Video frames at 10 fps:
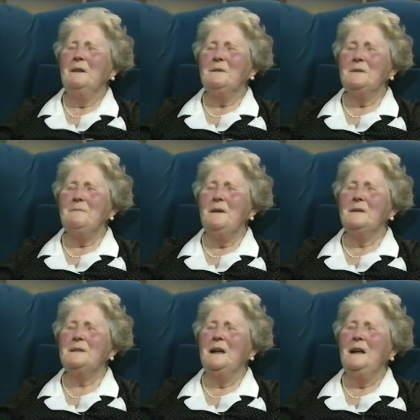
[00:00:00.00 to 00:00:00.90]
It
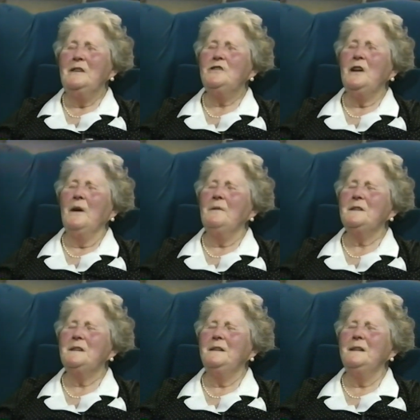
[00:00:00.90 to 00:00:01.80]
was she
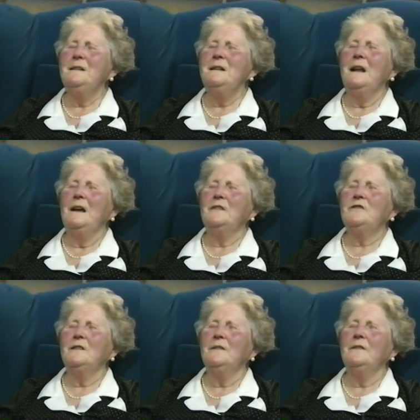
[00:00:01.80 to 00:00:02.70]
obviously didn't like
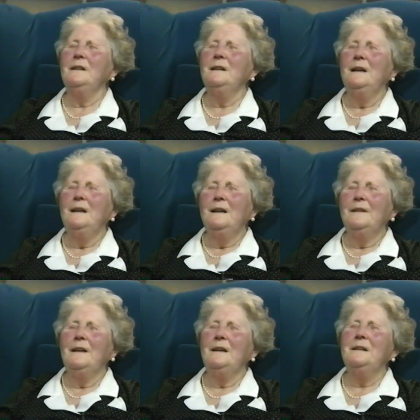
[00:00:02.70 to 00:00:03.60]
children, and
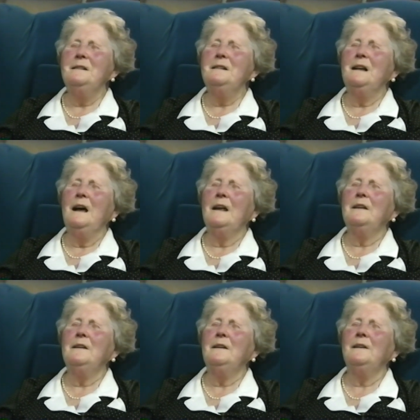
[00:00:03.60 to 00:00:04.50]
they didn't
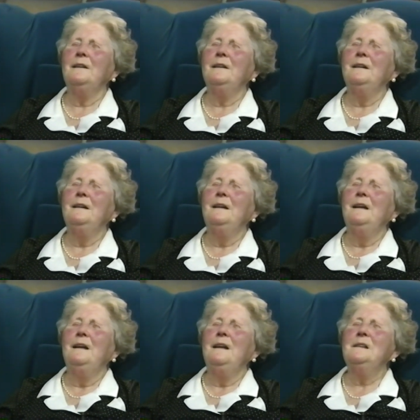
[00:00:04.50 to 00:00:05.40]
like her,
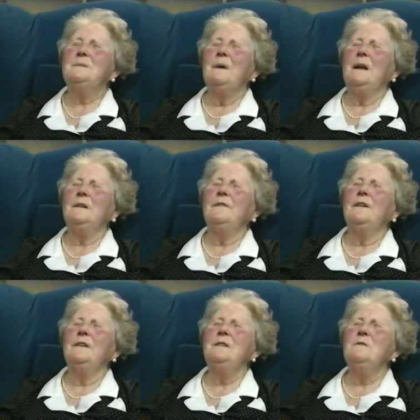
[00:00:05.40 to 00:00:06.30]
in spite of
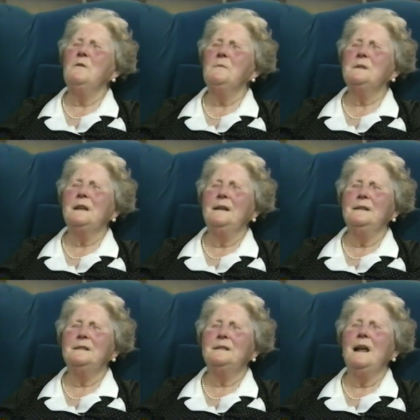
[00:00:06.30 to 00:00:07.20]
her enormous
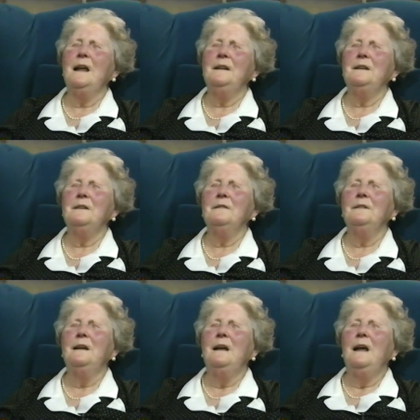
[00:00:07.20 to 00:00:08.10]
understanding of
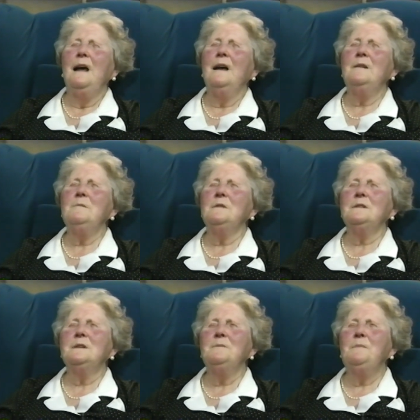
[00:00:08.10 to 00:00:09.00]

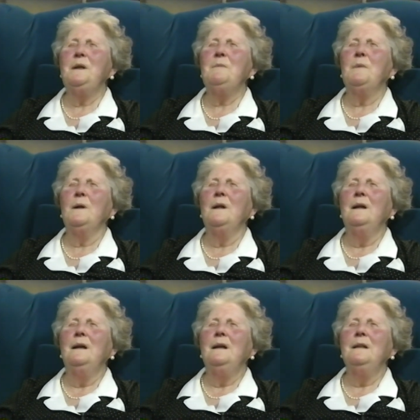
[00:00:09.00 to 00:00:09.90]
animals and people
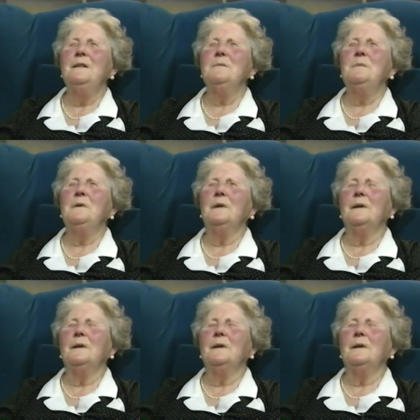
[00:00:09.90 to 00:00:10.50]
in the book.